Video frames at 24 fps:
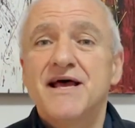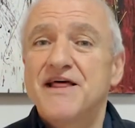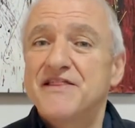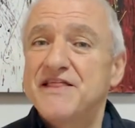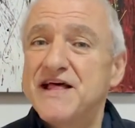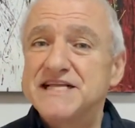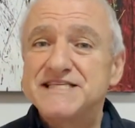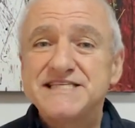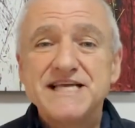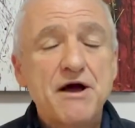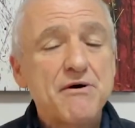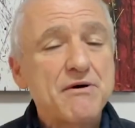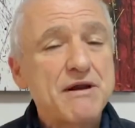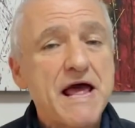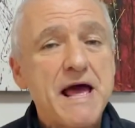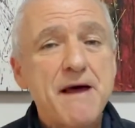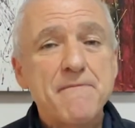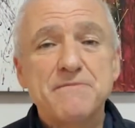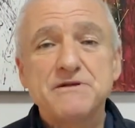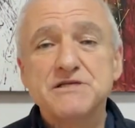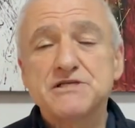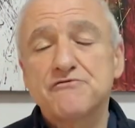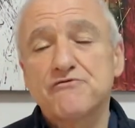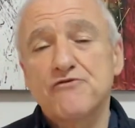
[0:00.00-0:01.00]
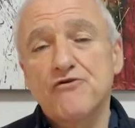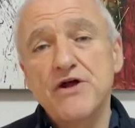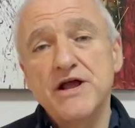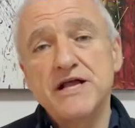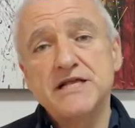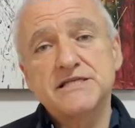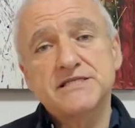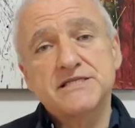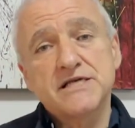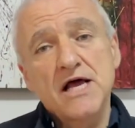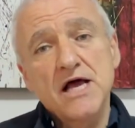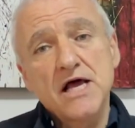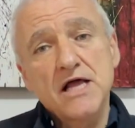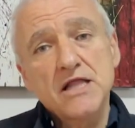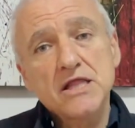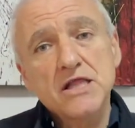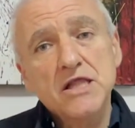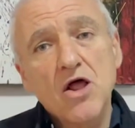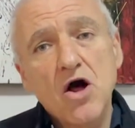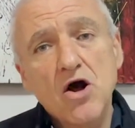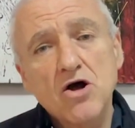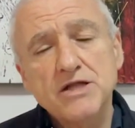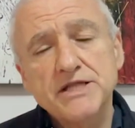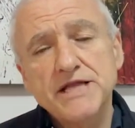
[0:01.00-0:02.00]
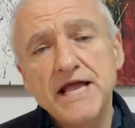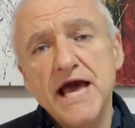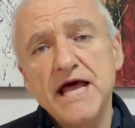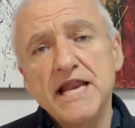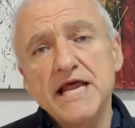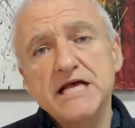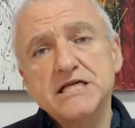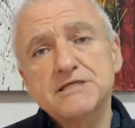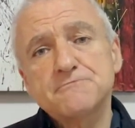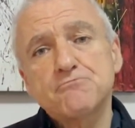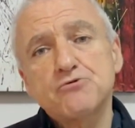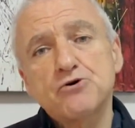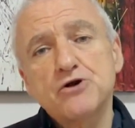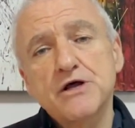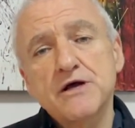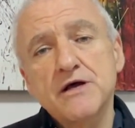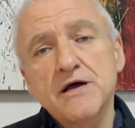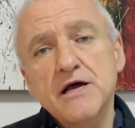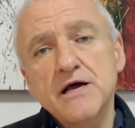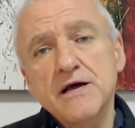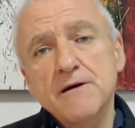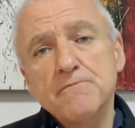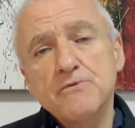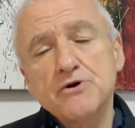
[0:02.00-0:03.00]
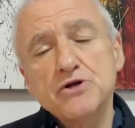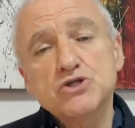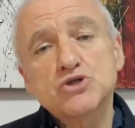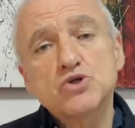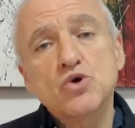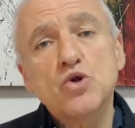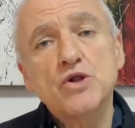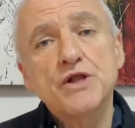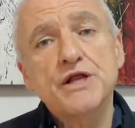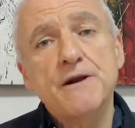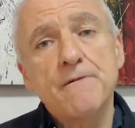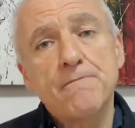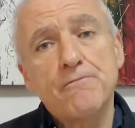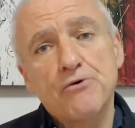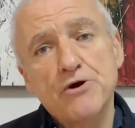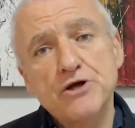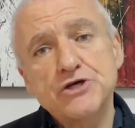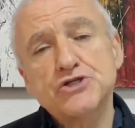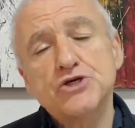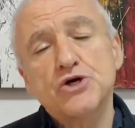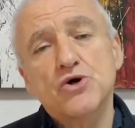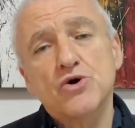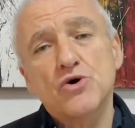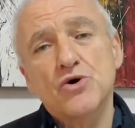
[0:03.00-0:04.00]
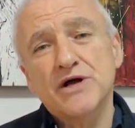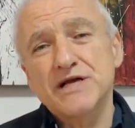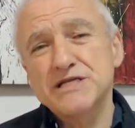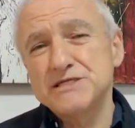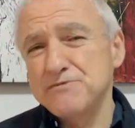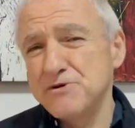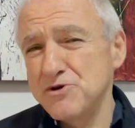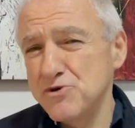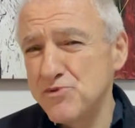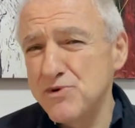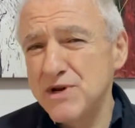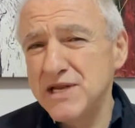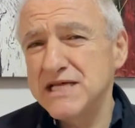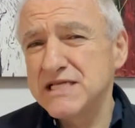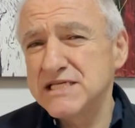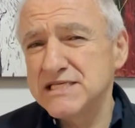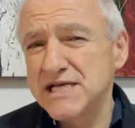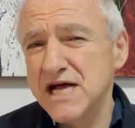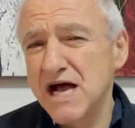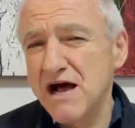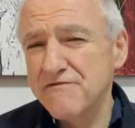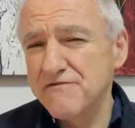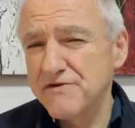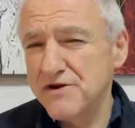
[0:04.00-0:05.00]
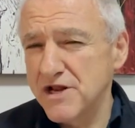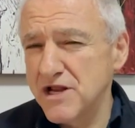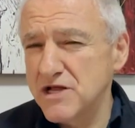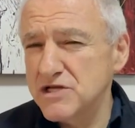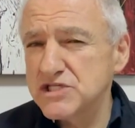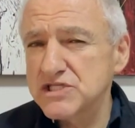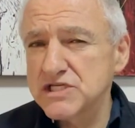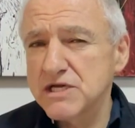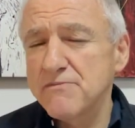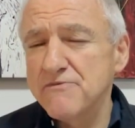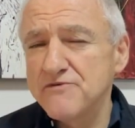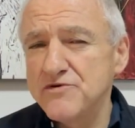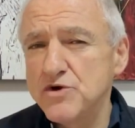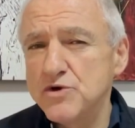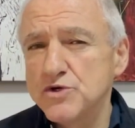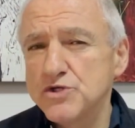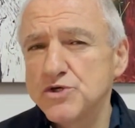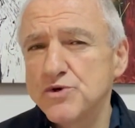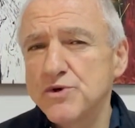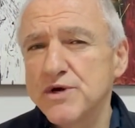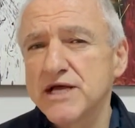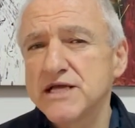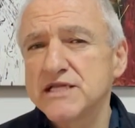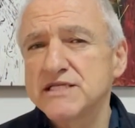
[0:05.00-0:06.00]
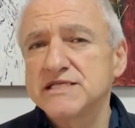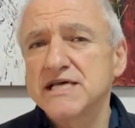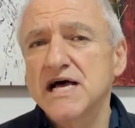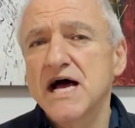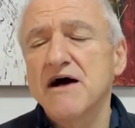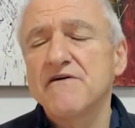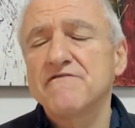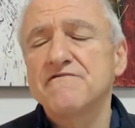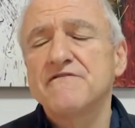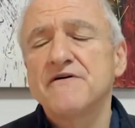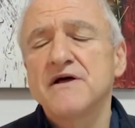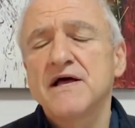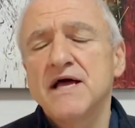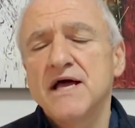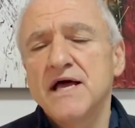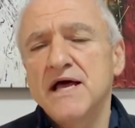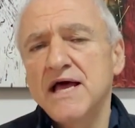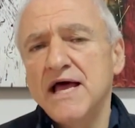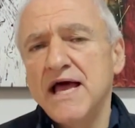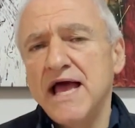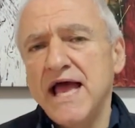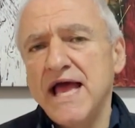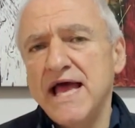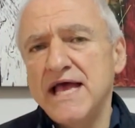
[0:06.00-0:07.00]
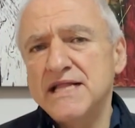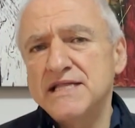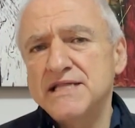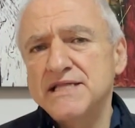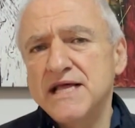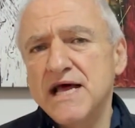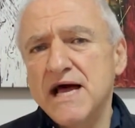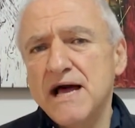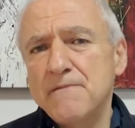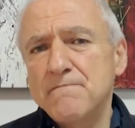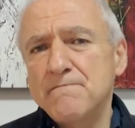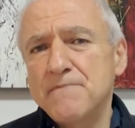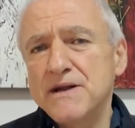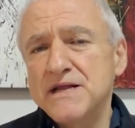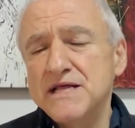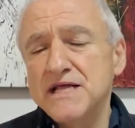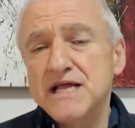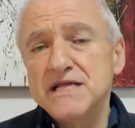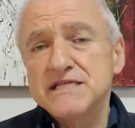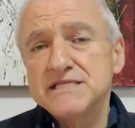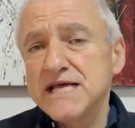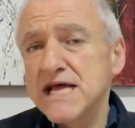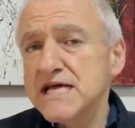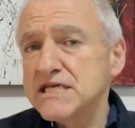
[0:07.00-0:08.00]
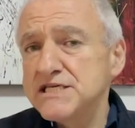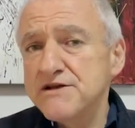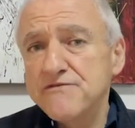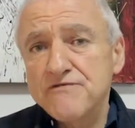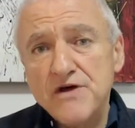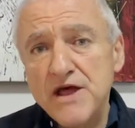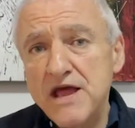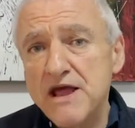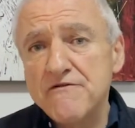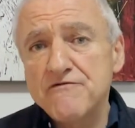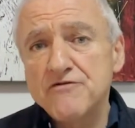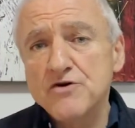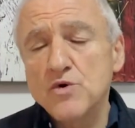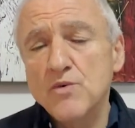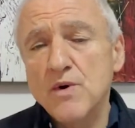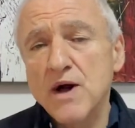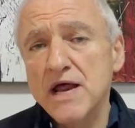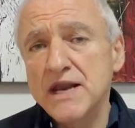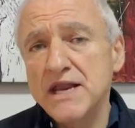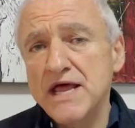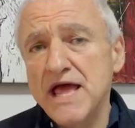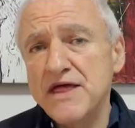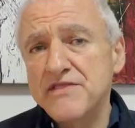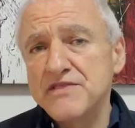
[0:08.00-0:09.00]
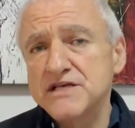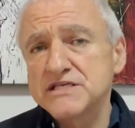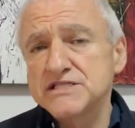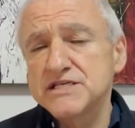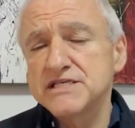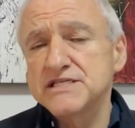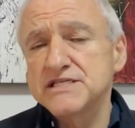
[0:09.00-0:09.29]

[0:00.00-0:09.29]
That's how it happens, friends. Lockdown has put us all in a pressure cooker. It's been really tough, and I know some of you are doing it tough, but it's actually for everyone, and there's a